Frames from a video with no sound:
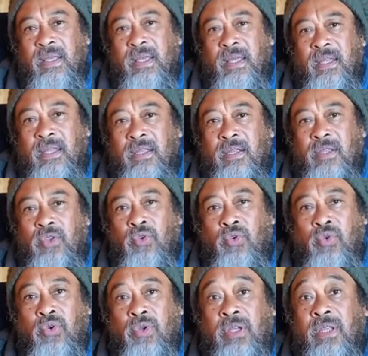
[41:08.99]
And
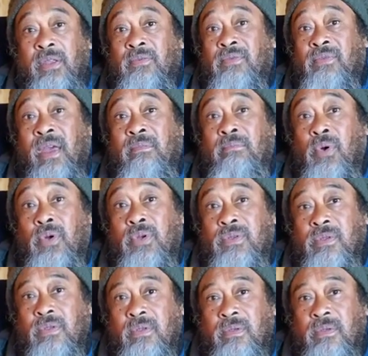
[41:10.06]
you couldn't even find
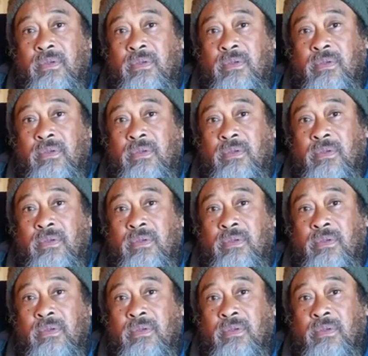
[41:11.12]
books.